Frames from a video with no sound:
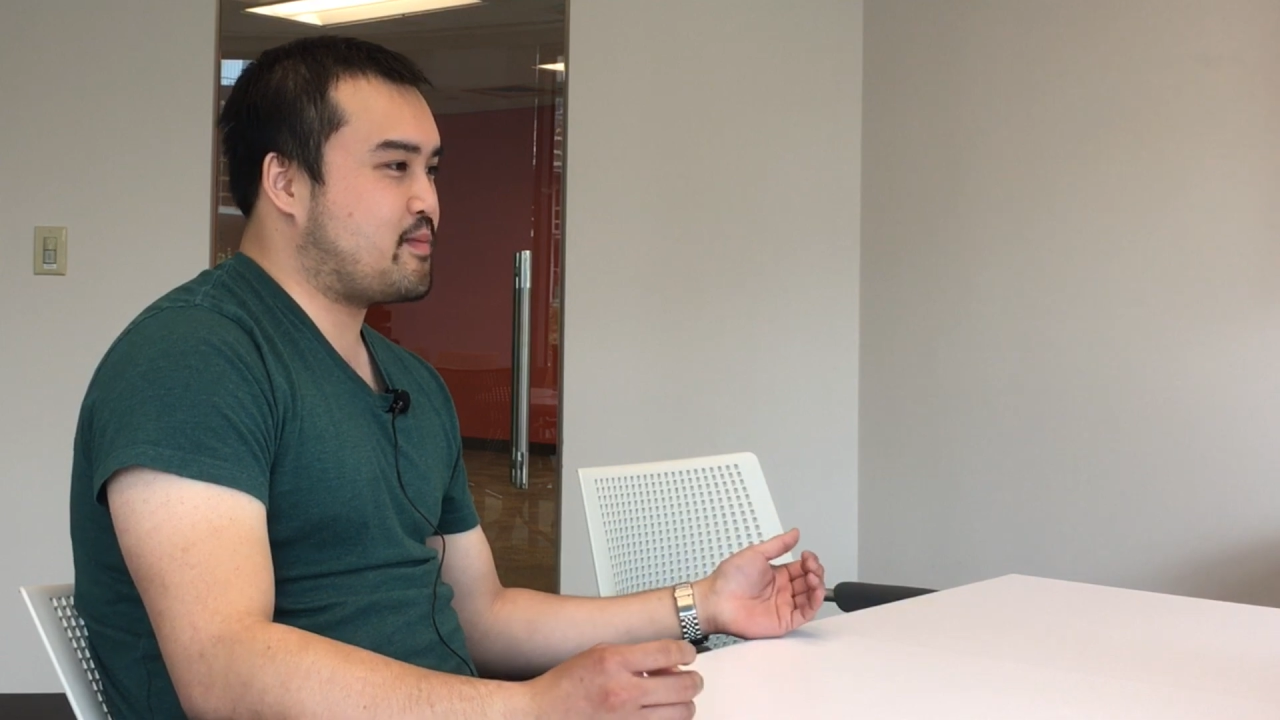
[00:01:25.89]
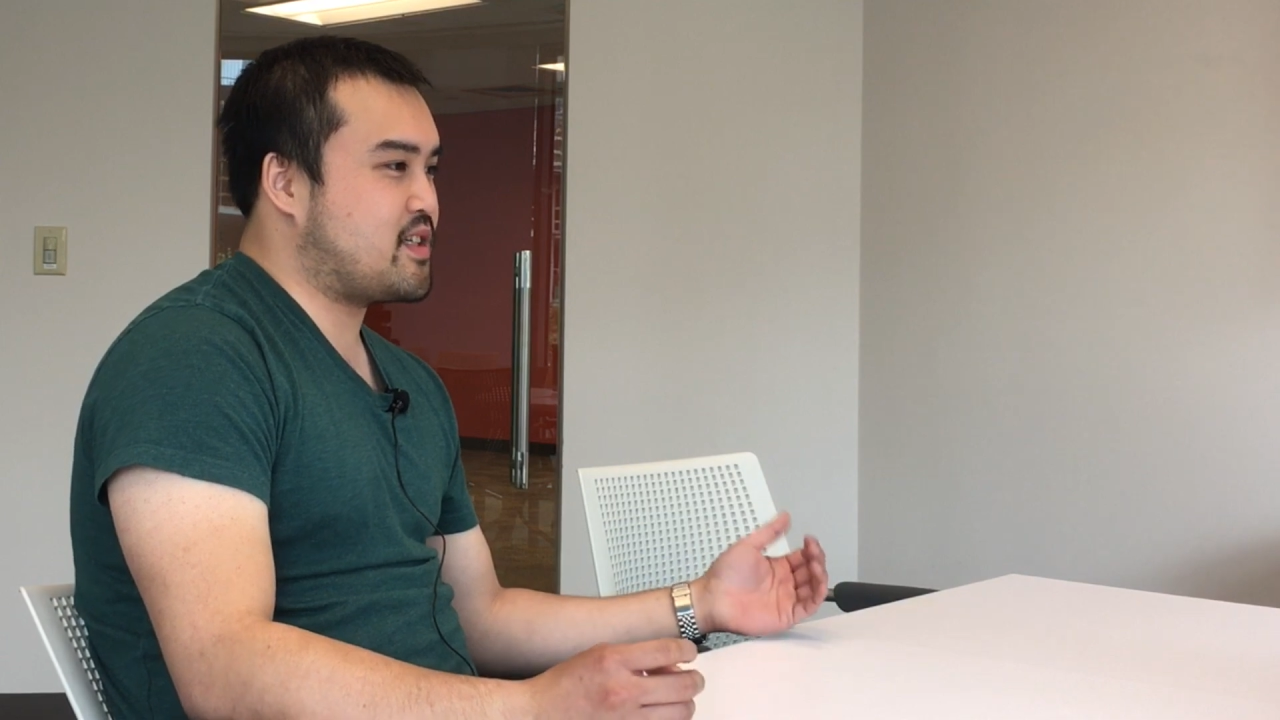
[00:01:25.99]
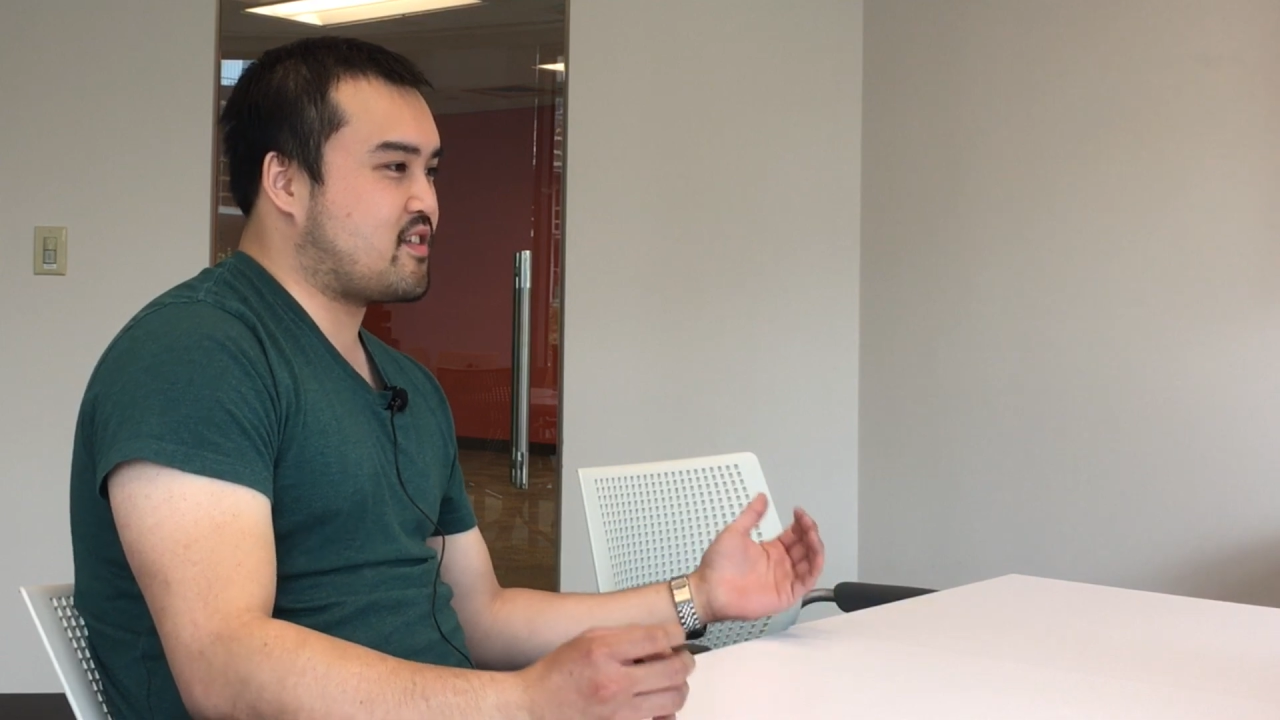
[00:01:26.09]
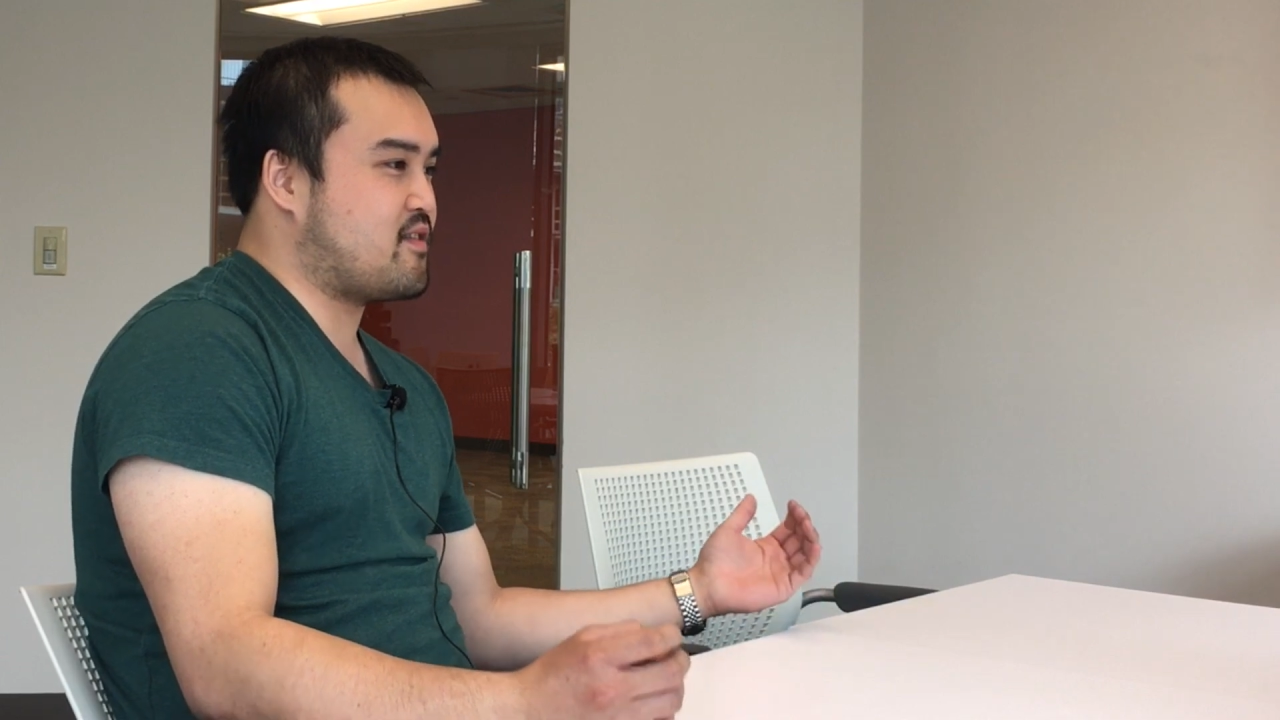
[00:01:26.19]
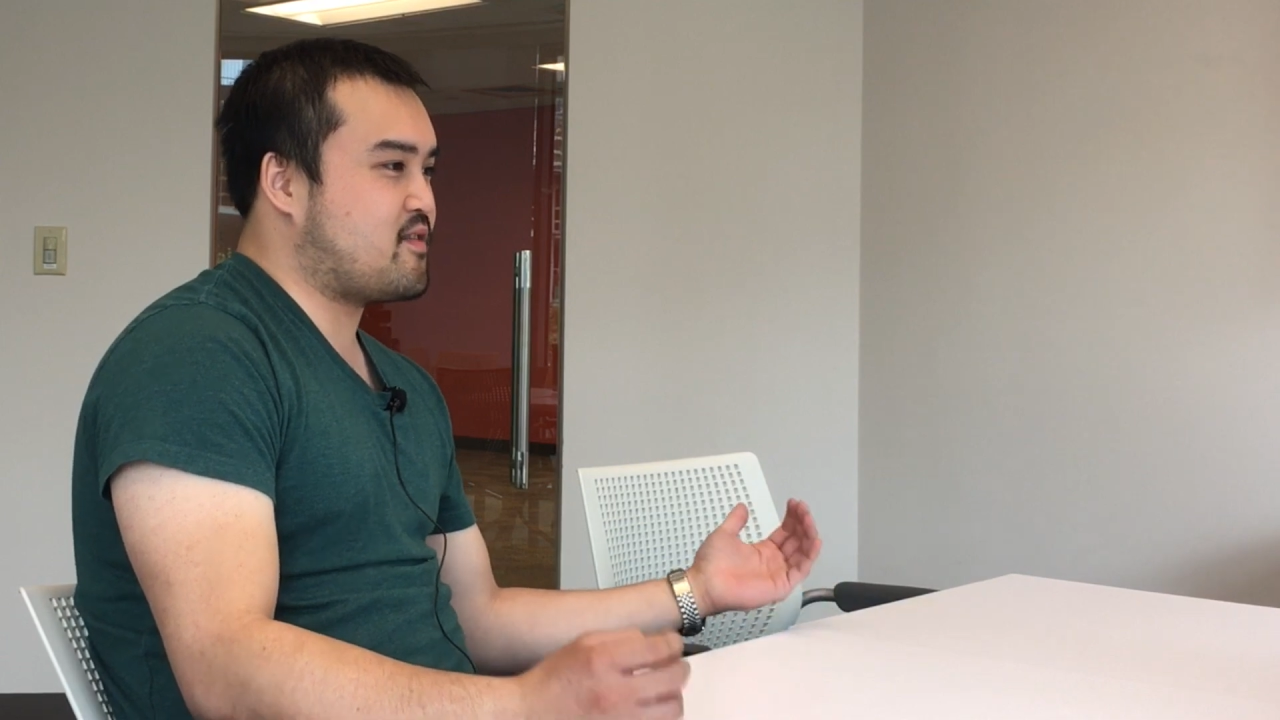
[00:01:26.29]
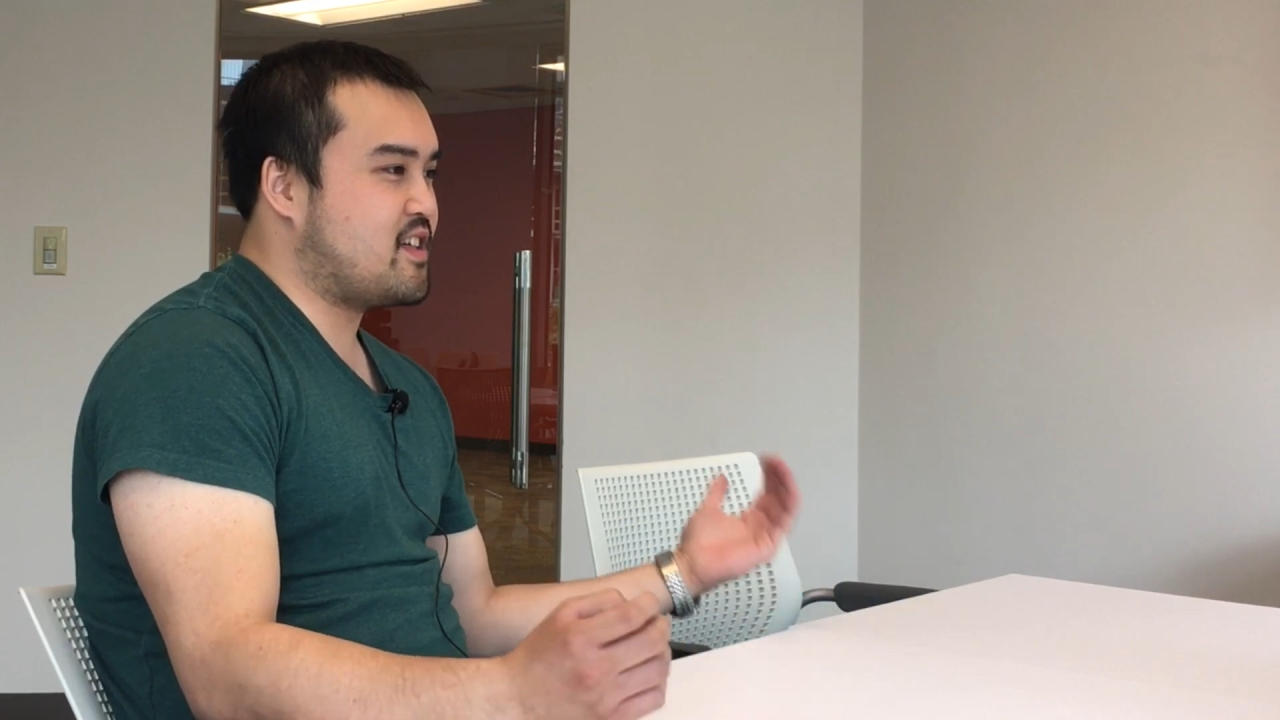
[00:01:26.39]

bunch of